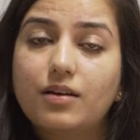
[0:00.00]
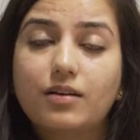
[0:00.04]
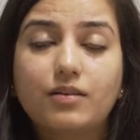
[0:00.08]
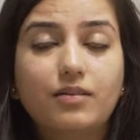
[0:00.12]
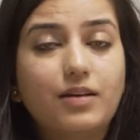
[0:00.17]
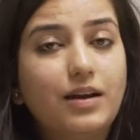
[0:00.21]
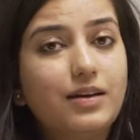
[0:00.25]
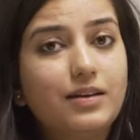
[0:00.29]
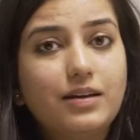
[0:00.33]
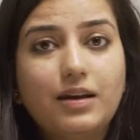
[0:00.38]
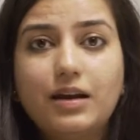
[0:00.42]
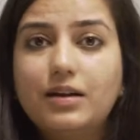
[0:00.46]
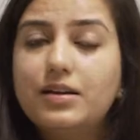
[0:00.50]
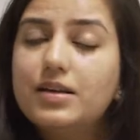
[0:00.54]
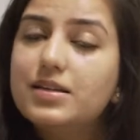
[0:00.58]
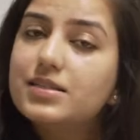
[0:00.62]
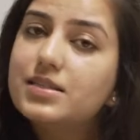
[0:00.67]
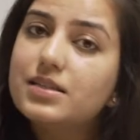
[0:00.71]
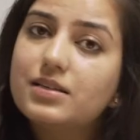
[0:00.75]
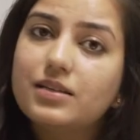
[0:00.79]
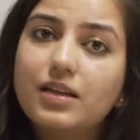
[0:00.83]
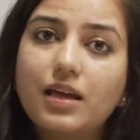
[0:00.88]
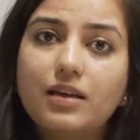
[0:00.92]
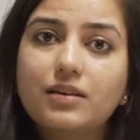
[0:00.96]
Credila
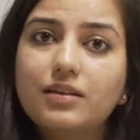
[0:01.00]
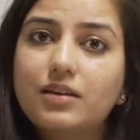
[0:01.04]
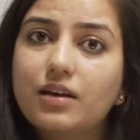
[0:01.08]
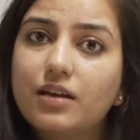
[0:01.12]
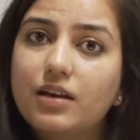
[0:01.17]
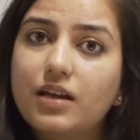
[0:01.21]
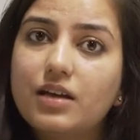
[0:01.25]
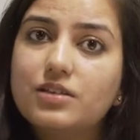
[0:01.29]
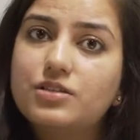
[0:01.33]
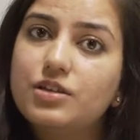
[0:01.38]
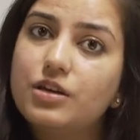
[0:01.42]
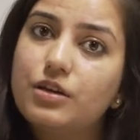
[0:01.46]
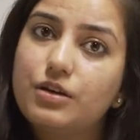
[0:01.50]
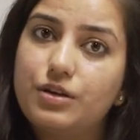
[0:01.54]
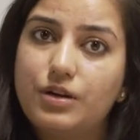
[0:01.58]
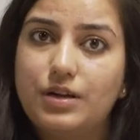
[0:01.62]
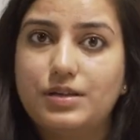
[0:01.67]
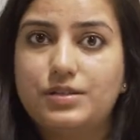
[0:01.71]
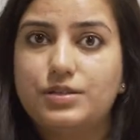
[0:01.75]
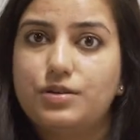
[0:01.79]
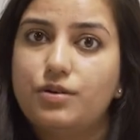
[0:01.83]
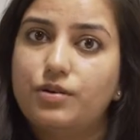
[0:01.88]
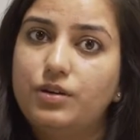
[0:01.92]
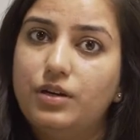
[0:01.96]
doesn't encourage
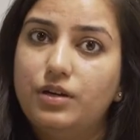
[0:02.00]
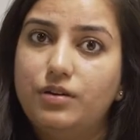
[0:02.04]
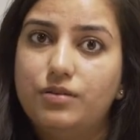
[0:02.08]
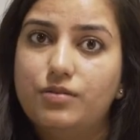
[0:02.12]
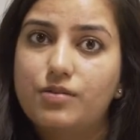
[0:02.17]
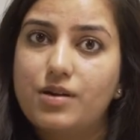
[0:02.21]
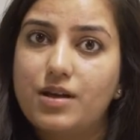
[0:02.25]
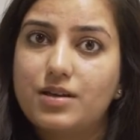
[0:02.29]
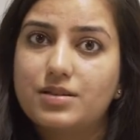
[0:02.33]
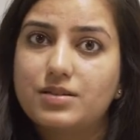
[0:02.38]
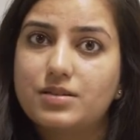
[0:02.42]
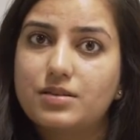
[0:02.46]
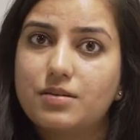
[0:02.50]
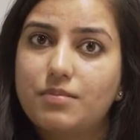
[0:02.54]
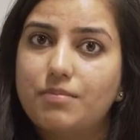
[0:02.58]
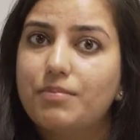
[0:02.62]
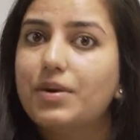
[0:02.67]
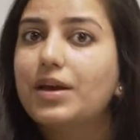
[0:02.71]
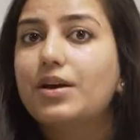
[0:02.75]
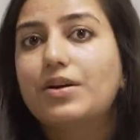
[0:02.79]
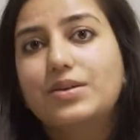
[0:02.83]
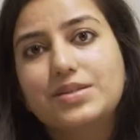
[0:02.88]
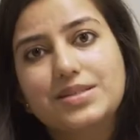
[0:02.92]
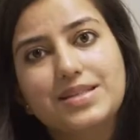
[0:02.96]
interest on interest
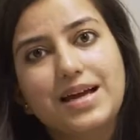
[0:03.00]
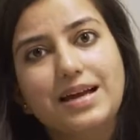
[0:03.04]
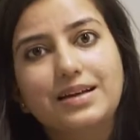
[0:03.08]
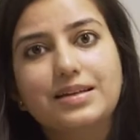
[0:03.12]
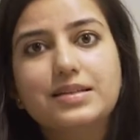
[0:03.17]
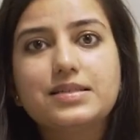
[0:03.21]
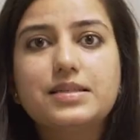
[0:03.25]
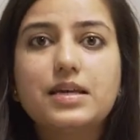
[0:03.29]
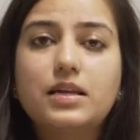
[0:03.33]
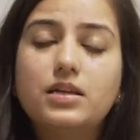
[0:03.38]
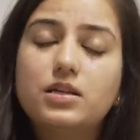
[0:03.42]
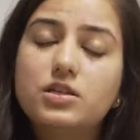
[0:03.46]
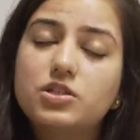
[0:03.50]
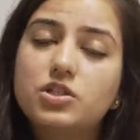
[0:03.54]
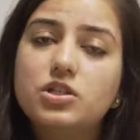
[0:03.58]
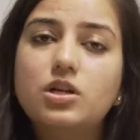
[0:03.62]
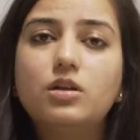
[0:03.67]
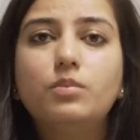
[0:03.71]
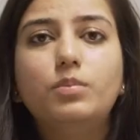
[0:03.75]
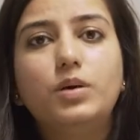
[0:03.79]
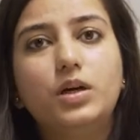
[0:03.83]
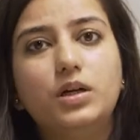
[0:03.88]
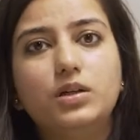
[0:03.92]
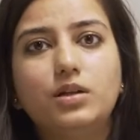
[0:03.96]
because that is
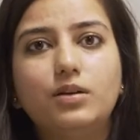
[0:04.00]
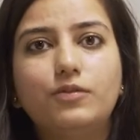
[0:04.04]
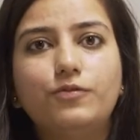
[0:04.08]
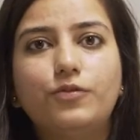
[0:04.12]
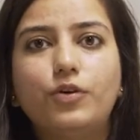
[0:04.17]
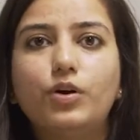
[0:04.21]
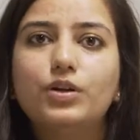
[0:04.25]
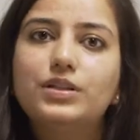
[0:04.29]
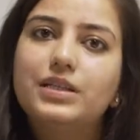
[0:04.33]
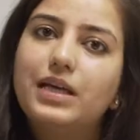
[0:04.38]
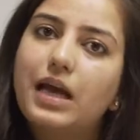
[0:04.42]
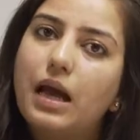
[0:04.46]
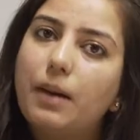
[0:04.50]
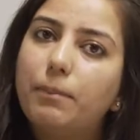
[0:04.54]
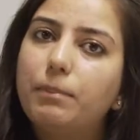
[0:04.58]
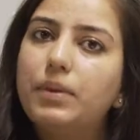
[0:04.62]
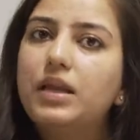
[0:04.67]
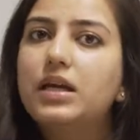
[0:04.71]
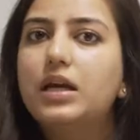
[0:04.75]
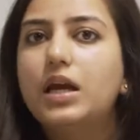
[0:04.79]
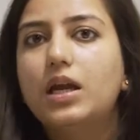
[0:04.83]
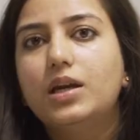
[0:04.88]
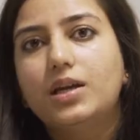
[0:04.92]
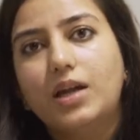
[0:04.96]
additional burden for the
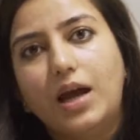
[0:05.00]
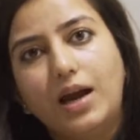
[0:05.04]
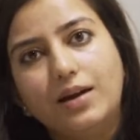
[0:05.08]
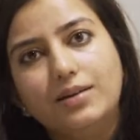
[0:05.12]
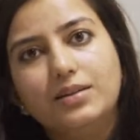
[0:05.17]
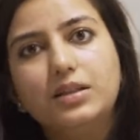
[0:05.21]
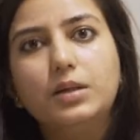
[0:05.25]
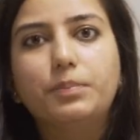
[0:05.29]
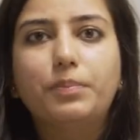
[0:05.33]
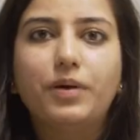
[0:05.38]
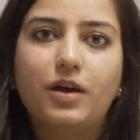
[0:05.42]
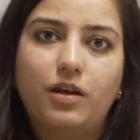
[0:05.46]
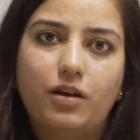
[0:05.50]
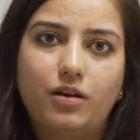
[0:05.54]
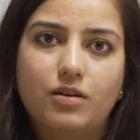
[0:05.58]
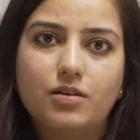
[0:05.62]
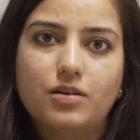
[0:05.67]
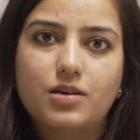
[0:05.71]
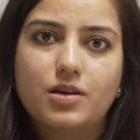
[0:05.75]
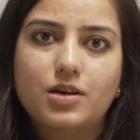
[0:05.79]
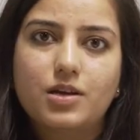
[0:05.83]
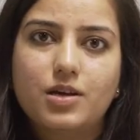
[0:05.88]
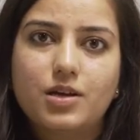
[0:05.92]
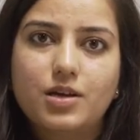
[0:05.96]
applicant and the parent.
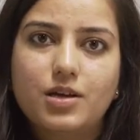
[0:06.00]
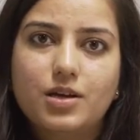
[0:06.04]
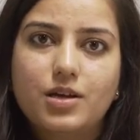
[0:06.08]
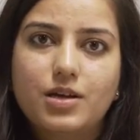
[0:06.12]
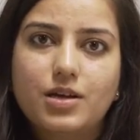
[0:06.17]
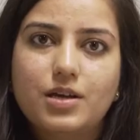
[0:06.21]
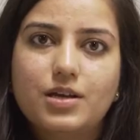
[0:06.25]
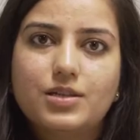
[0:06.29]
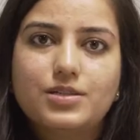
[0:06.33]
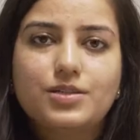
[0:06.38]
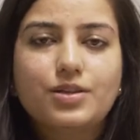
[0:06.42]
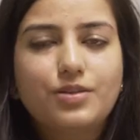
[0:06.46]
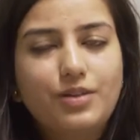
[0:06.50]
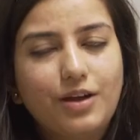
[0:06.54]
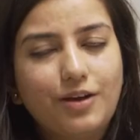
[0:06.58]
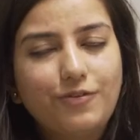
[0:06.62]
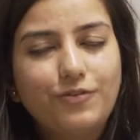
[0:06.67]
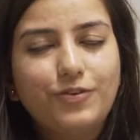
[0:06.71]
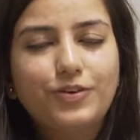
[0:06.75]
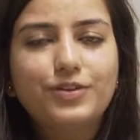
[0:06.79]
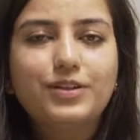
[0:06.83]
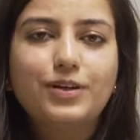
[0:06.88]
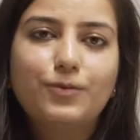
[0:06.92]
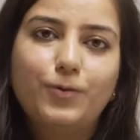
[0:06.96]
So
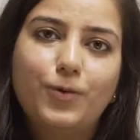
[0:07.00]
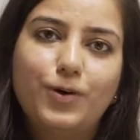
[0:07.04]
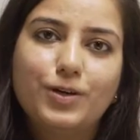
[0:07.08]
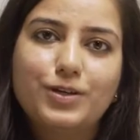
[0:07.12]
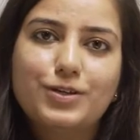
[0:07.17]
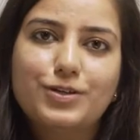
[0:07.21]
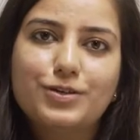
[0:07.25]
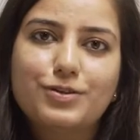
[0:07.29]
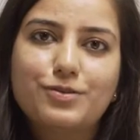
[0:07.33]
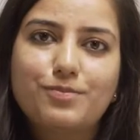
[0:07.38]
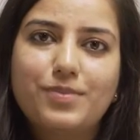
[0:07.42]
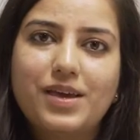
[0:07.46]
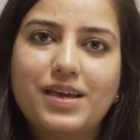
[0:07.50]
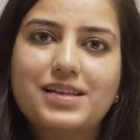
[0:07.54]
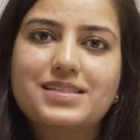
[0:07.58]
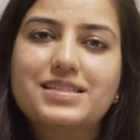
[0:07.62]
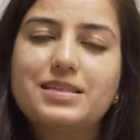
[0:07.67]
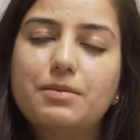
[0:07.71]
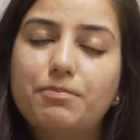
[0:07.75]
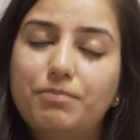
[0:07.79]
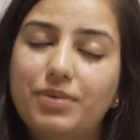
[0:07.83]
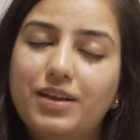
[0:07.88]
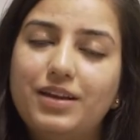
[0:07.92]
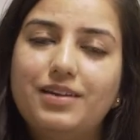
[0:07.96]
therefore they want you to make
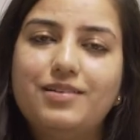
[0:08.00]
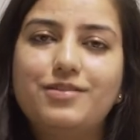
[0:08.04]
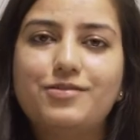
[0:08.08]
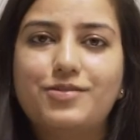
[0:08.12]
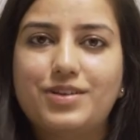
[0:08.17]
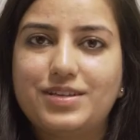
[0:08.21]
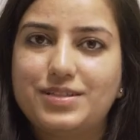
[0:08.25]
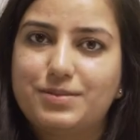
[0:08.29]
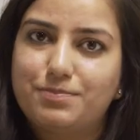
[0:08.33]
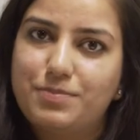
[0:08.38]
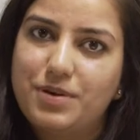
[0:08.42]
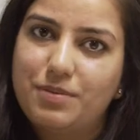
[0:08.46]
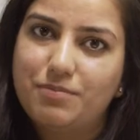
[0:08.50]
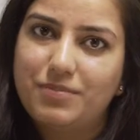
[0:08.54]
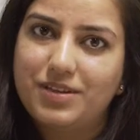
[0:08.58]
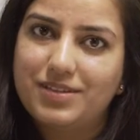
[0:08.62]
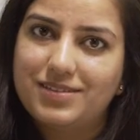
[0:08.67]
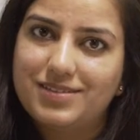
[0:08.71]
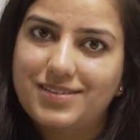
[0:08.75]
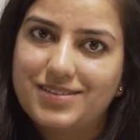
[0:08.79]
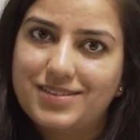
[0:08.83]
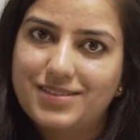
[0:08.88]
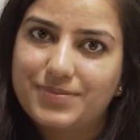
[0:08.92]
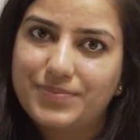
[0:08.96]
simple interest
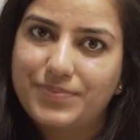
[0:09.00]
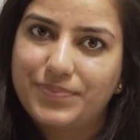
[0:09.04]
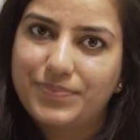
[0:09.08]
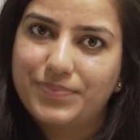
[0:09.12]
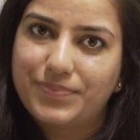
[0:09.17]
payments.